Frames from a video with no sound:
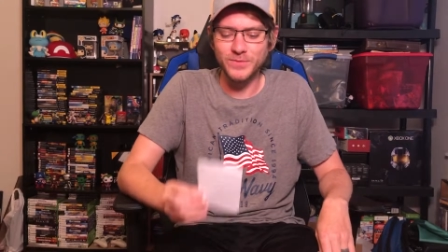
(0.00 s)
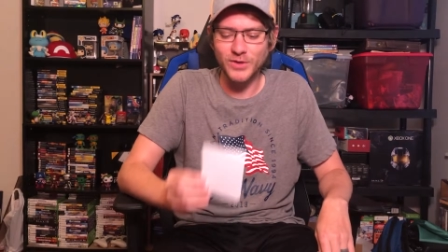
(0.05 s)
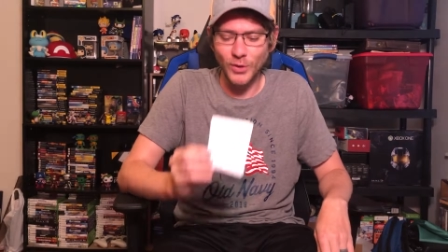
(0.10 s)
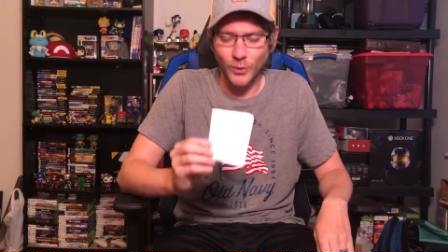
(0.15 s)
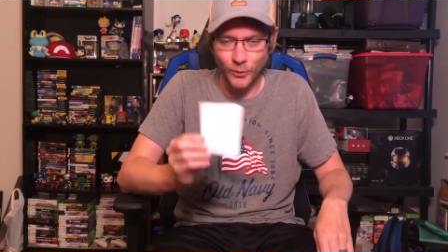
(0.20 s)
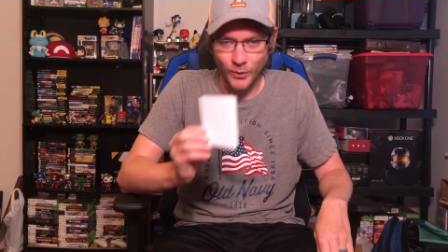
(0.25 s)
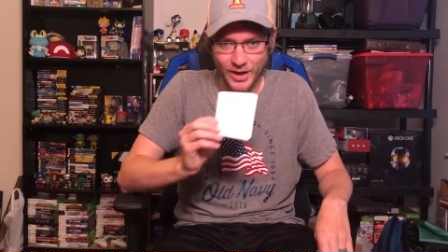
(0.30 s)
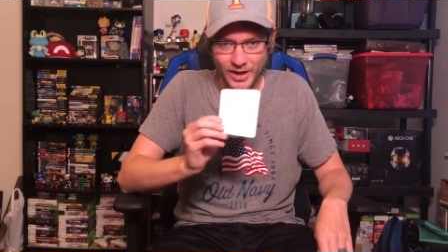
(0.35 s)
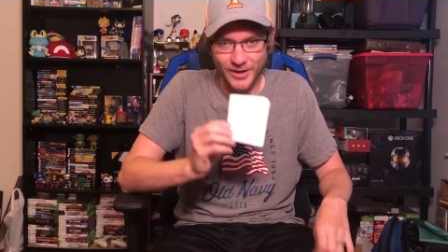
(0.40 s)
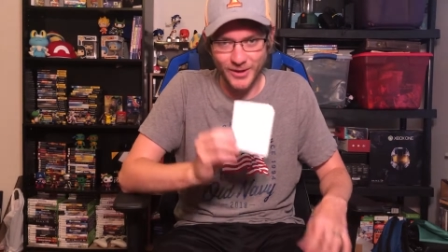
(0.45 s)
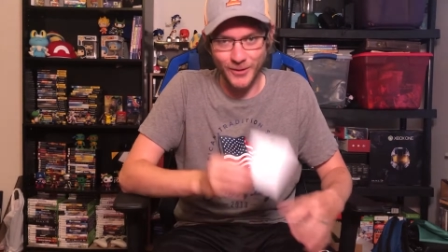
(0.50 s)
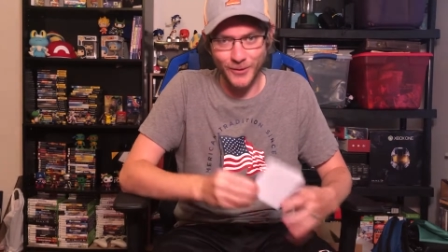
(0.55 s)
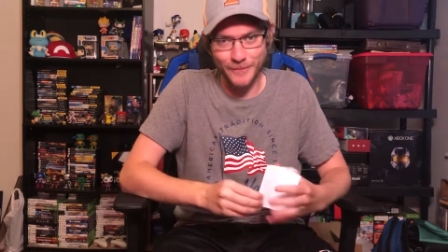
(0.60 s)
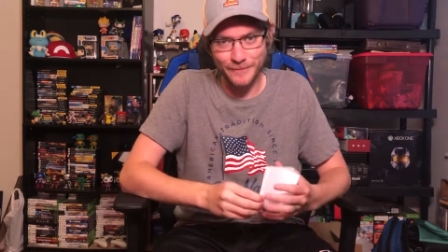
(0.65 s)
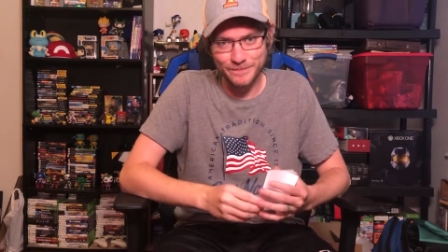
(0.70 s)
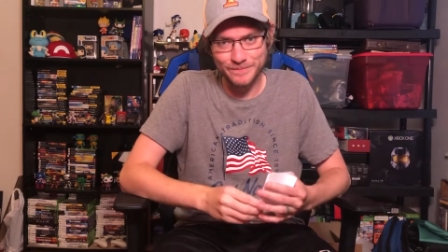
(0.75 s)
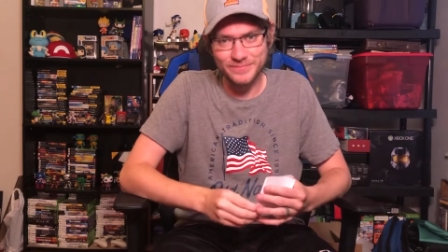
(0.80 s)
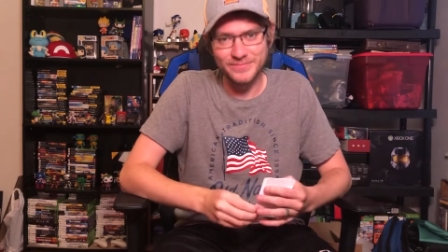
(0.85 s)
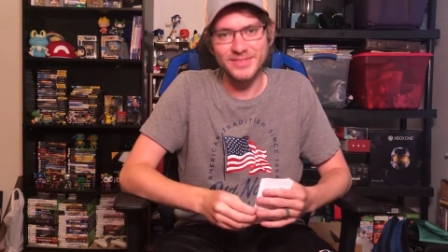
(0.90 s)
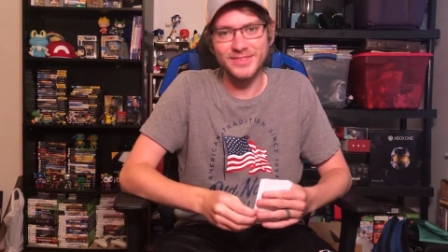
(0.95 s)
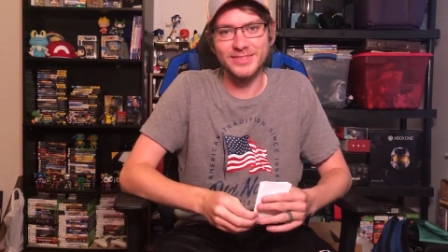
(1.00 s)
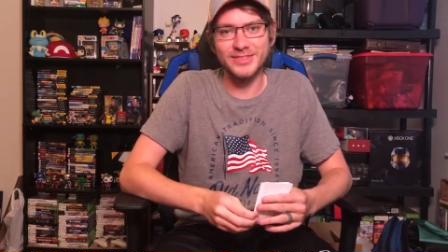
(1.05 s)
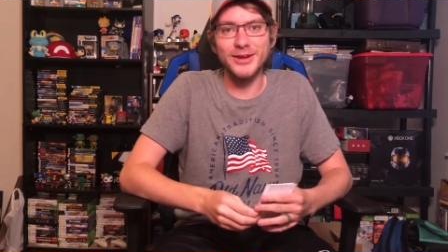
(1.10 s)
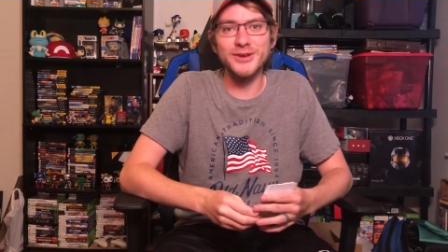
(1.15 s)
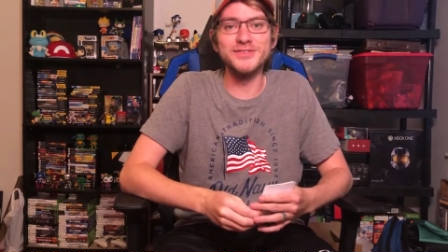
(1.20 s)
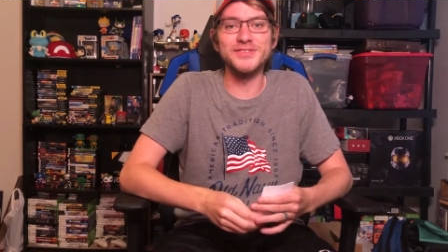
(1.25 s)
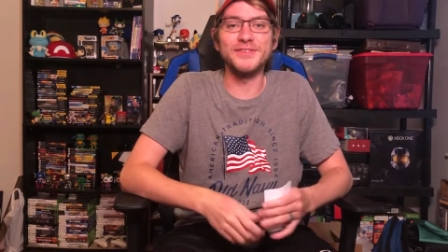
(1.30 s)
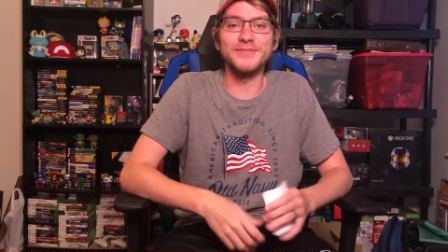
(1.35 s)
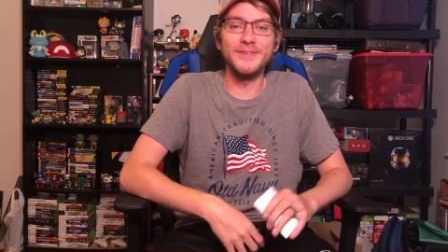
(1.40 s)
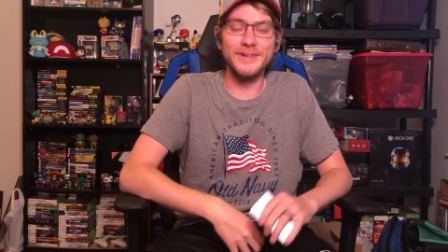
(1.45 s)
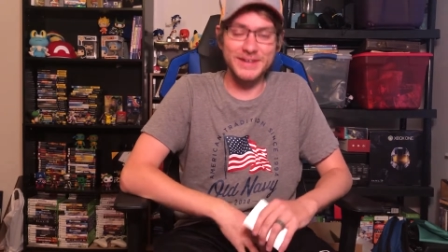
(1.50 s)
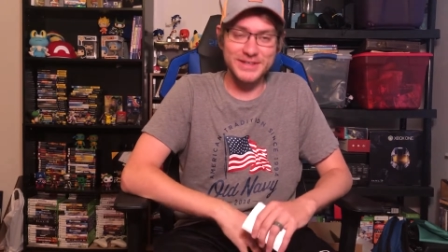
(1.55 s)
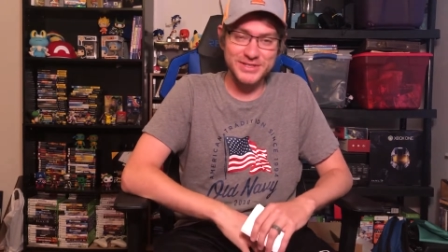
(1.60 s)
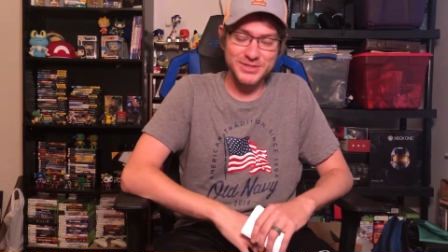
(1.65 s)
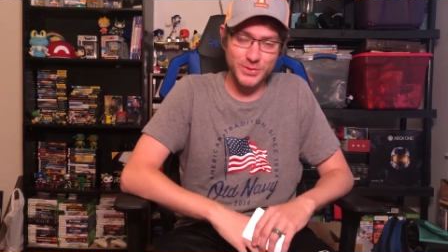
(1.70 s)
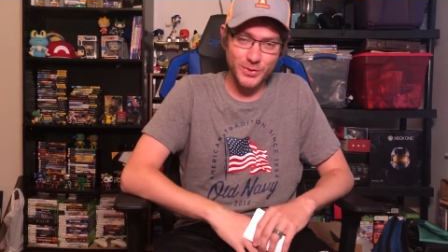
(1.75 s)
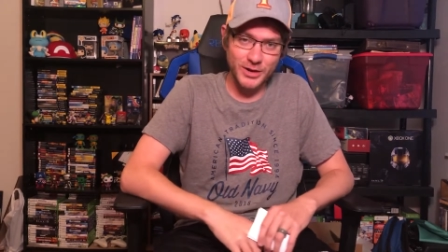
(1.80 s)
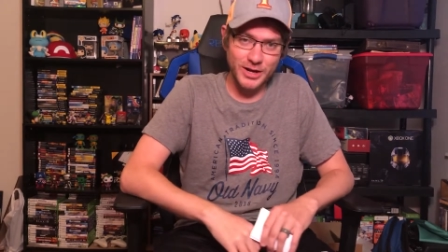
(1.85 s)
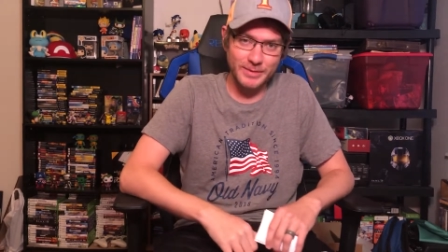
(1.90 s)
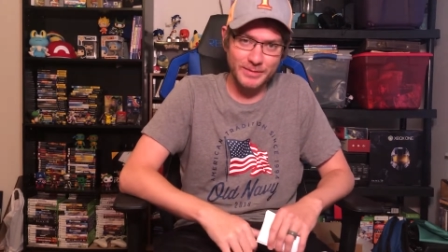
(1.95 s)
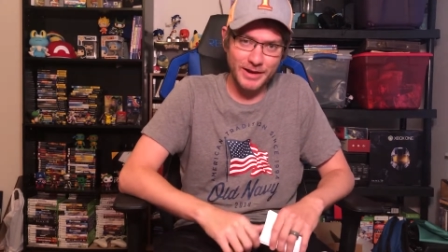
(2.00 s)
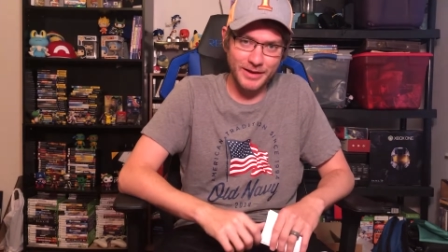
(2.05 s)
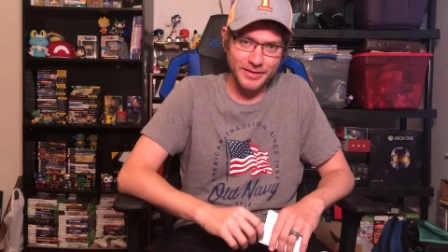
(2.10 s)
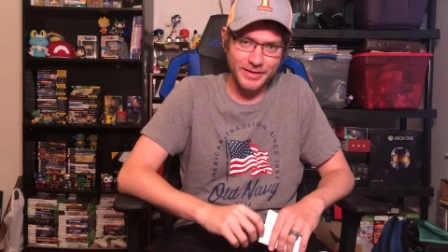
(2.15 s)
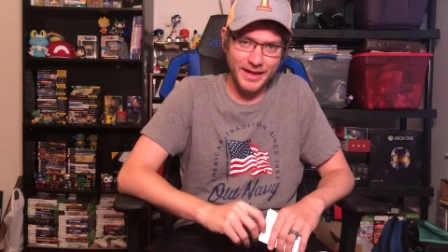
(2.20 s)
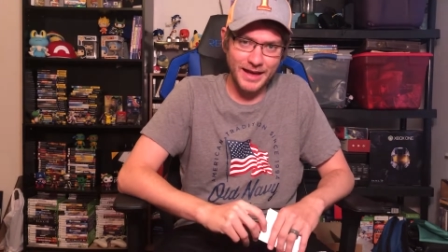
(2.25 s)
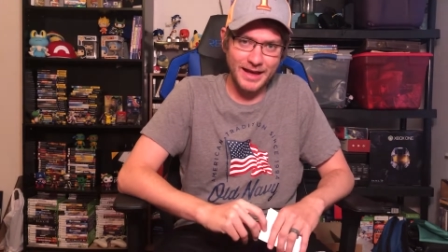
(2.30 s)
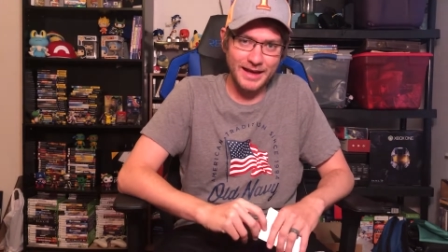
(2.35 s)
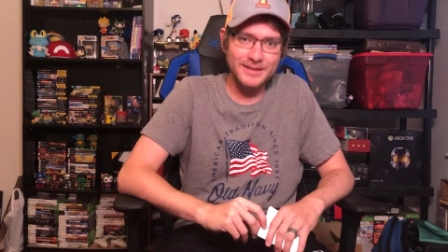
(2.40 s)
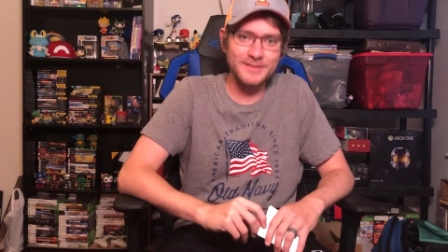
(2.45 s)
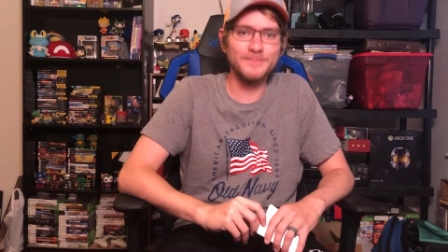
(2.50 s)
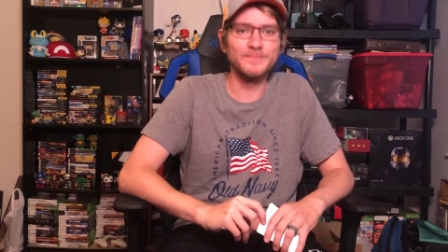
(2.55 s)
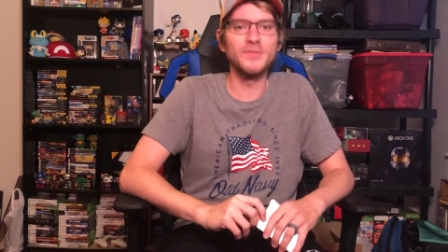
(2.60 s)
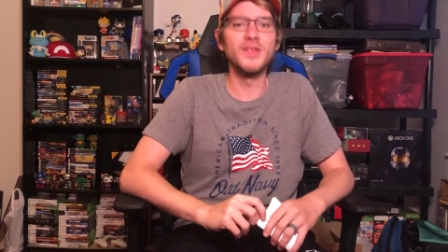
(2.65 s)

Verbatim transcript: Well, there's a funny story about that.